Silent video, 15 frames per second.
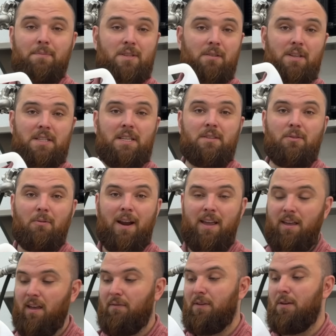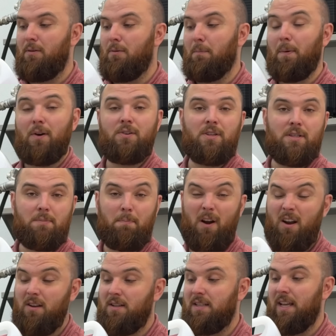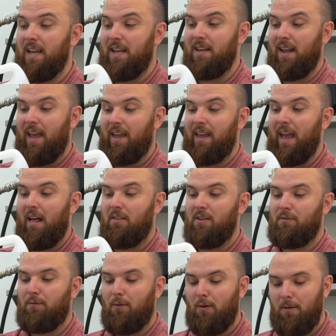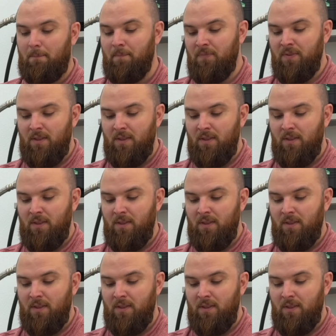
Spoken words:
So this is great if you purchase products in a gallon form.